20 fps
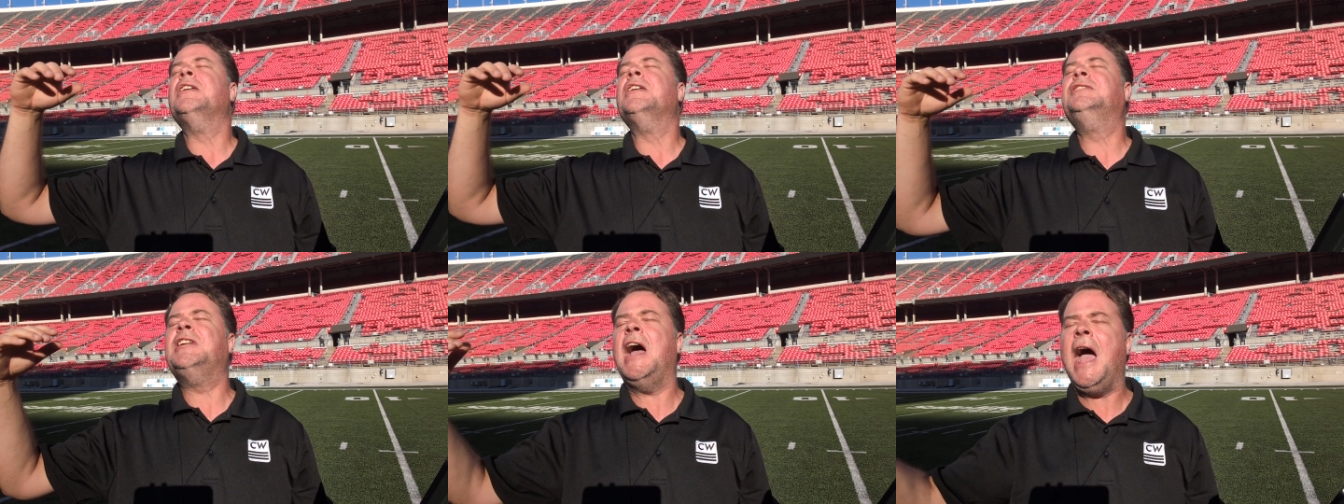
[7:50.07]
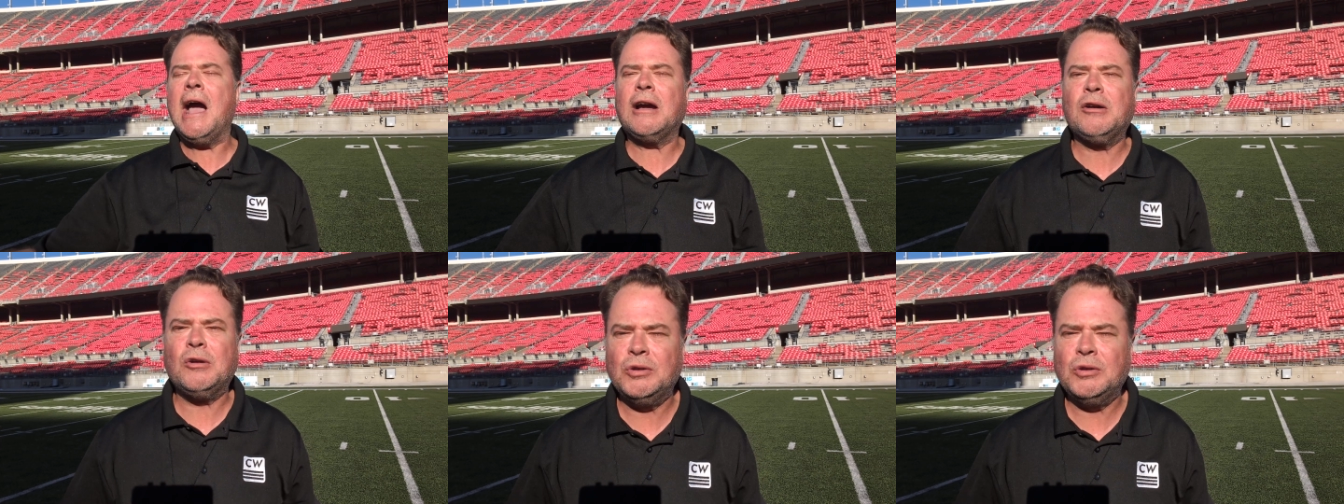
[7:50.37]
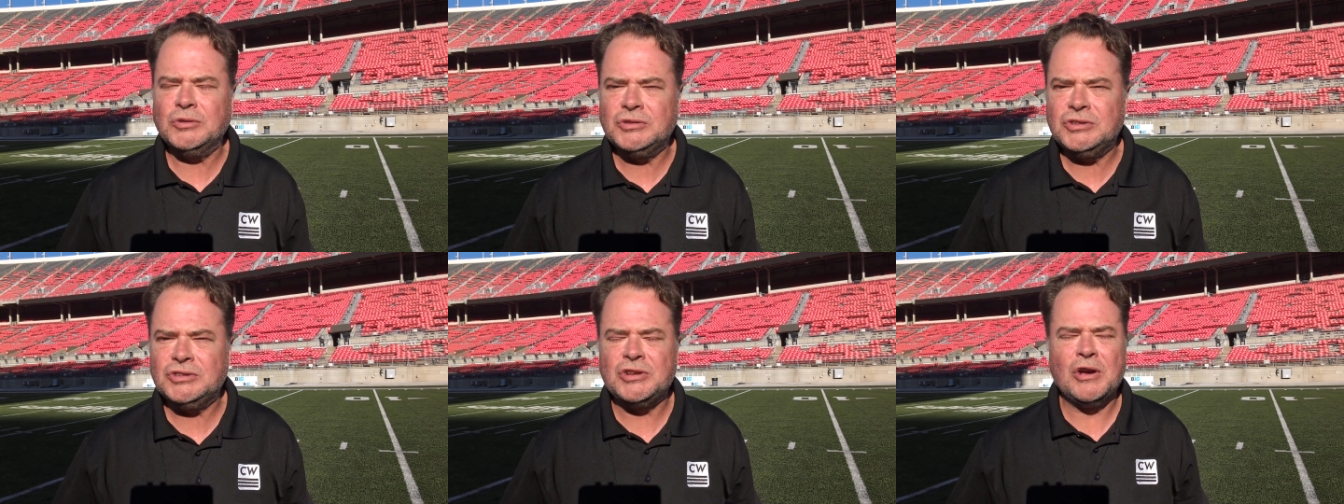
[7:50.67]

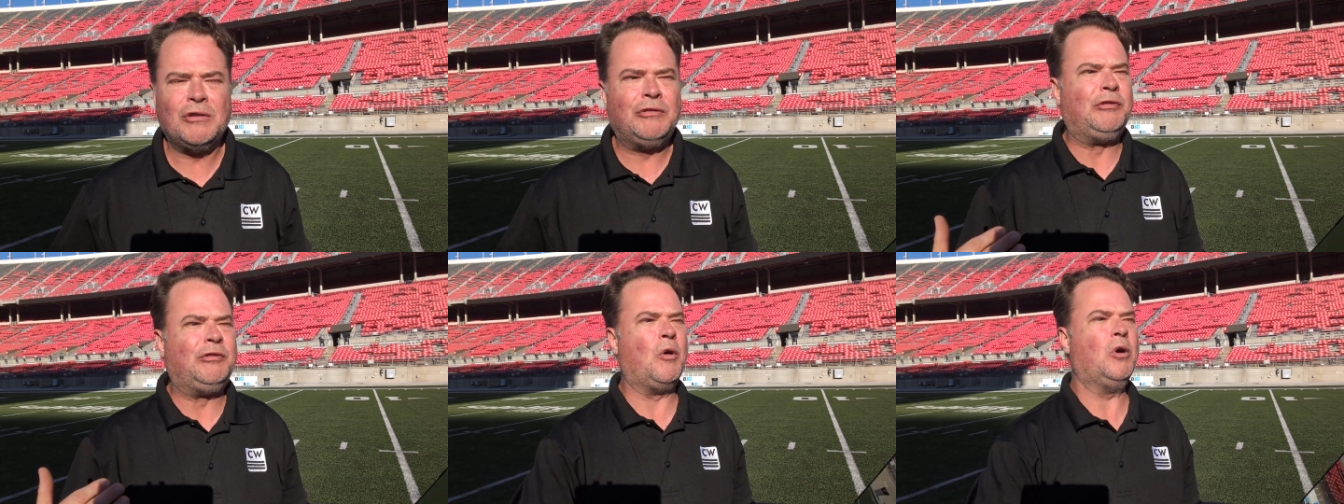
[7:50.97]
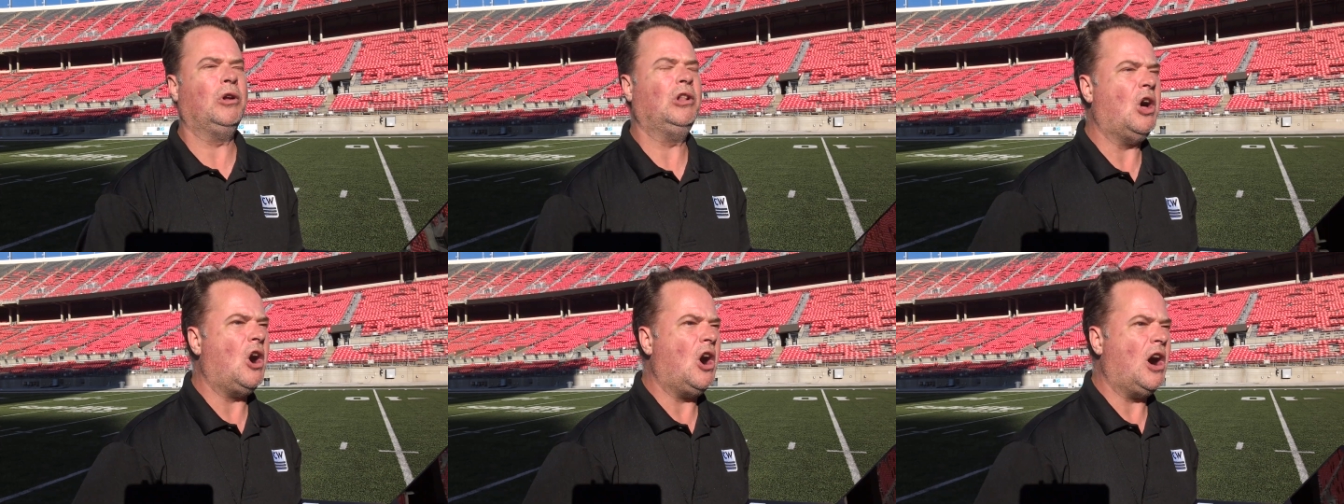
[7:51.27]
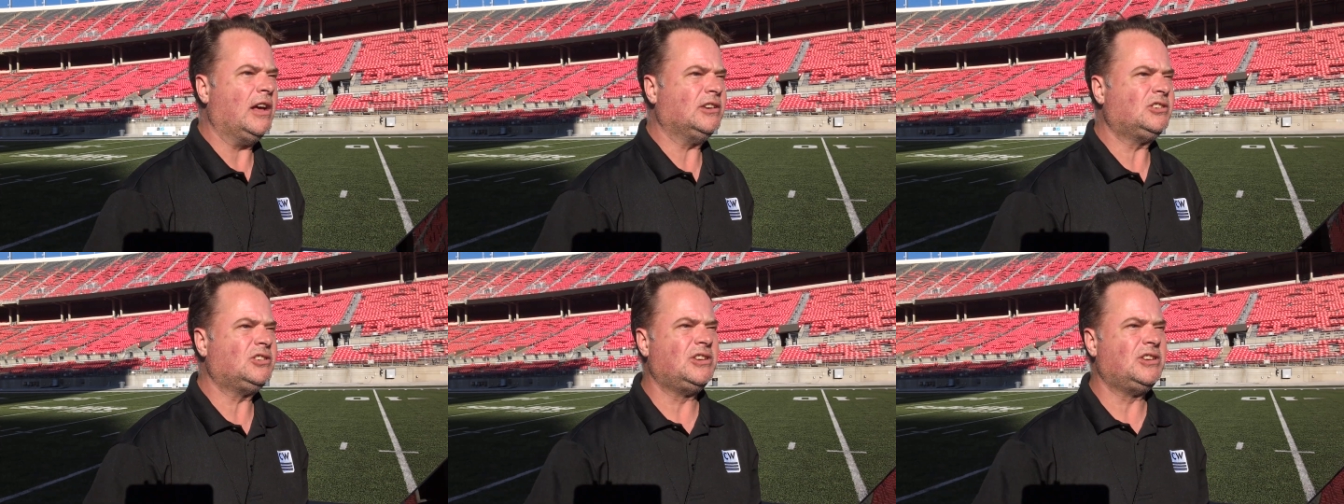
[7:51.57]
tackles for
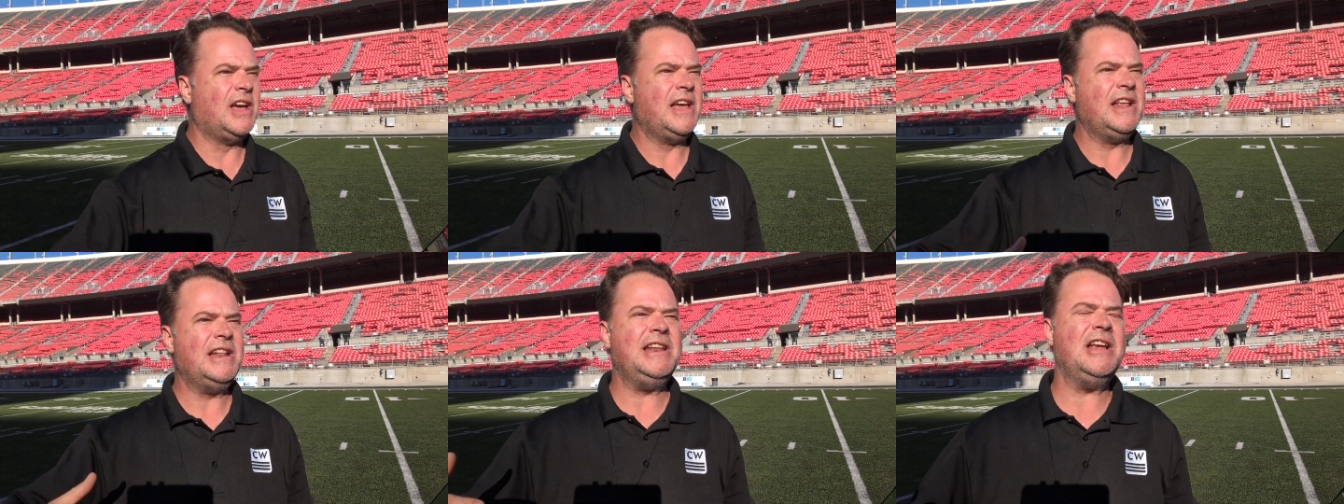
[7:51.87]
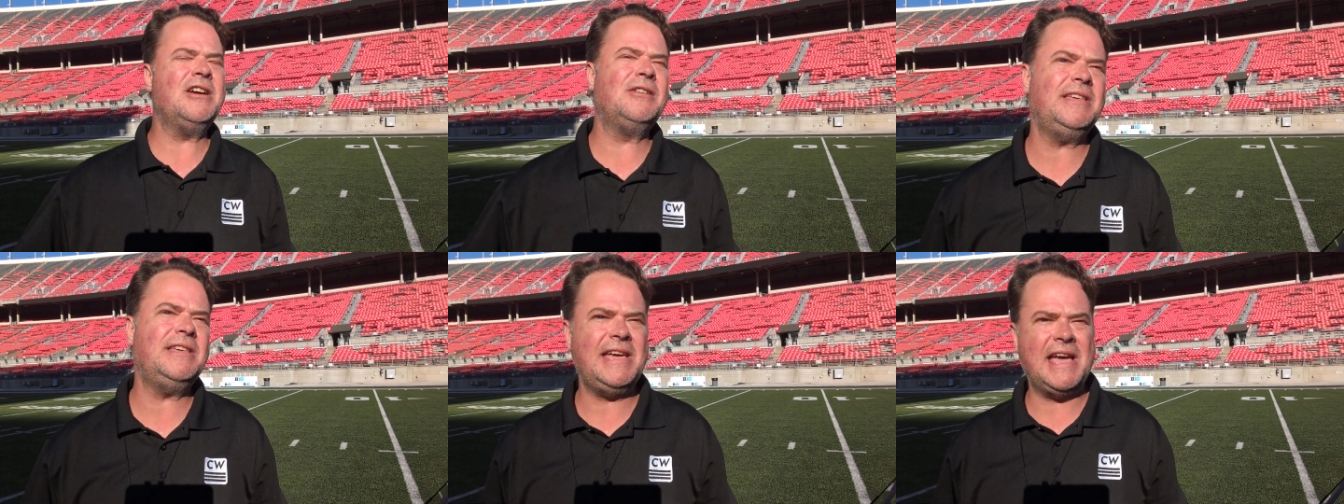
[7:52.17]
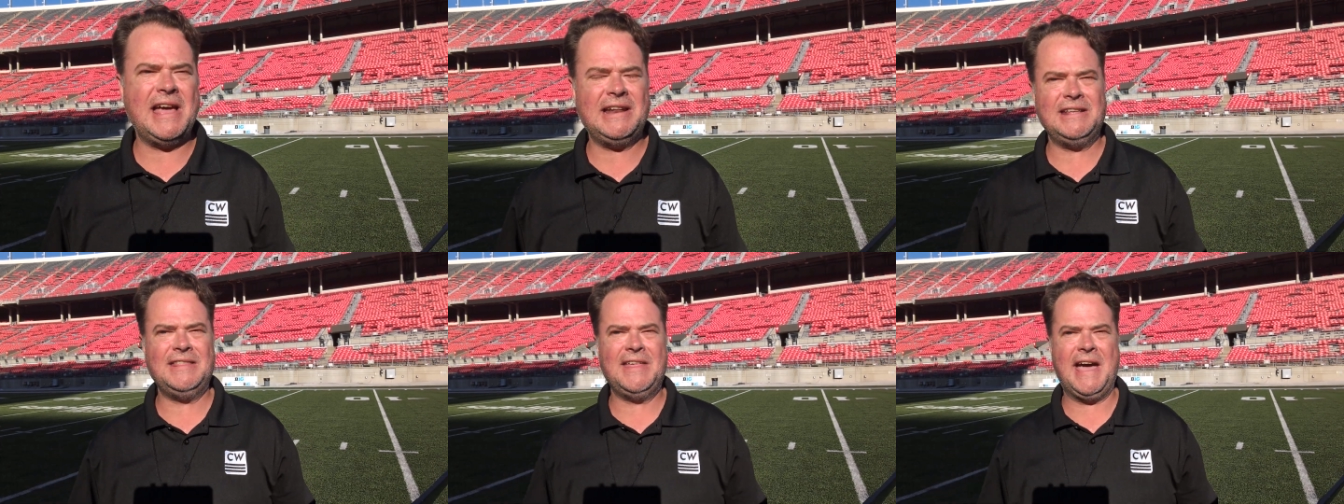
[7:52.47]
loss near the
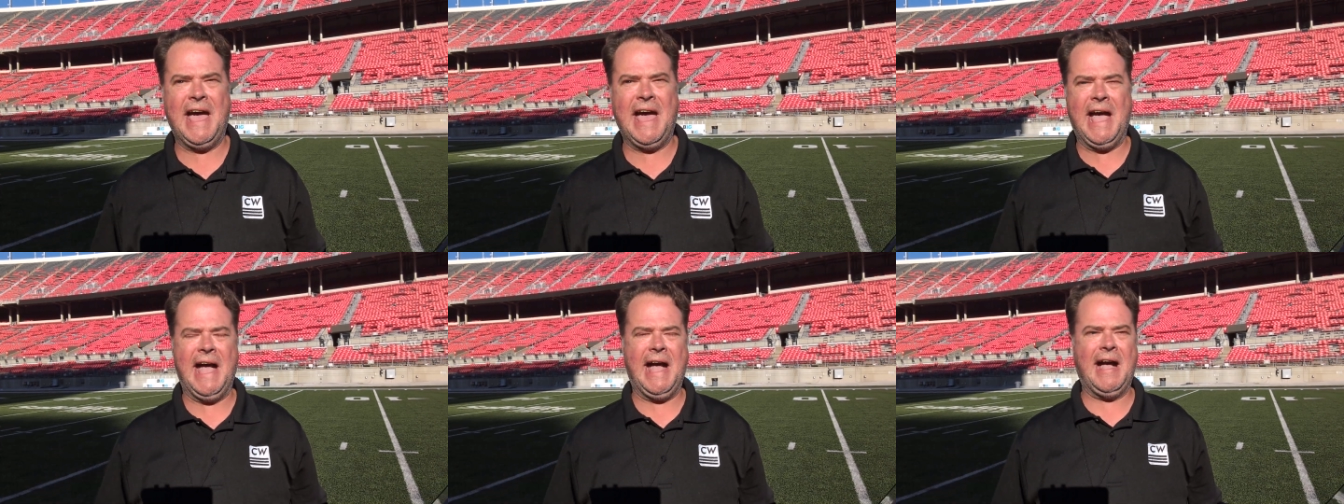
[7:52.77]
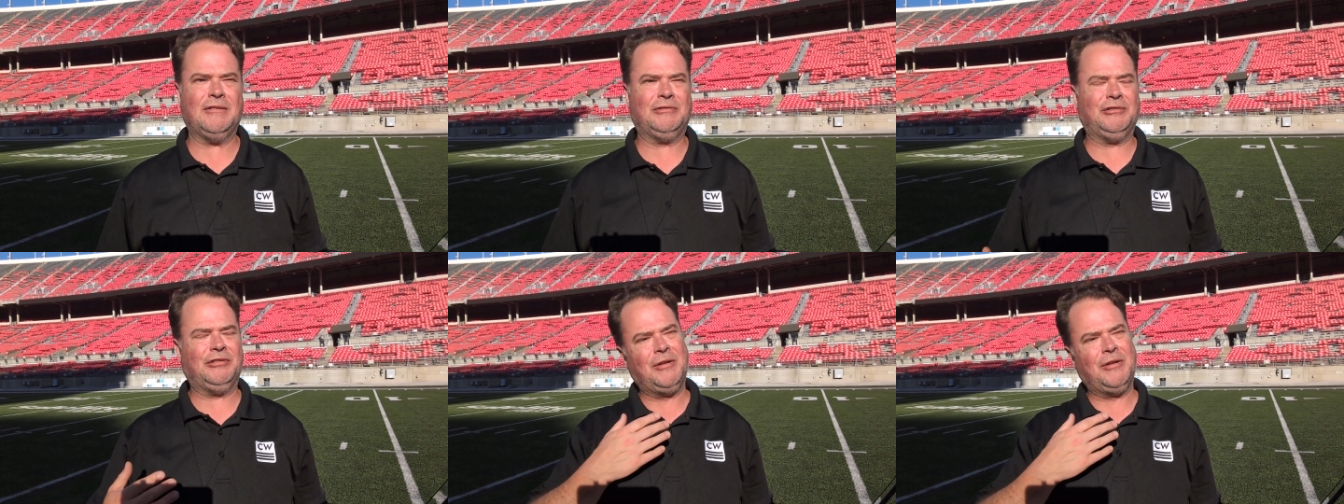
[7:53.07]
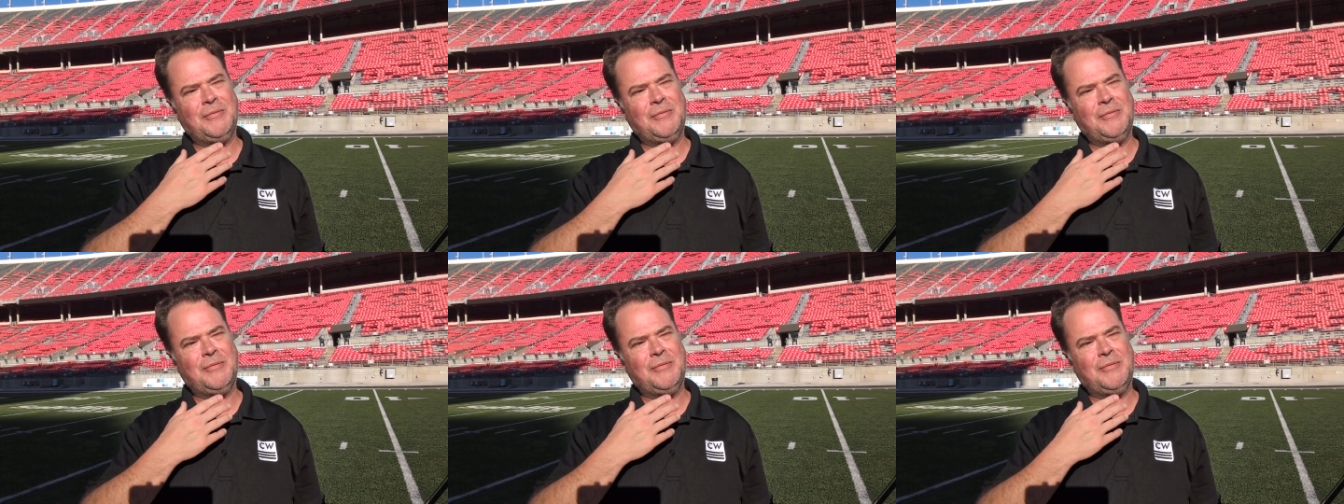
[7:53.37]
end of the half,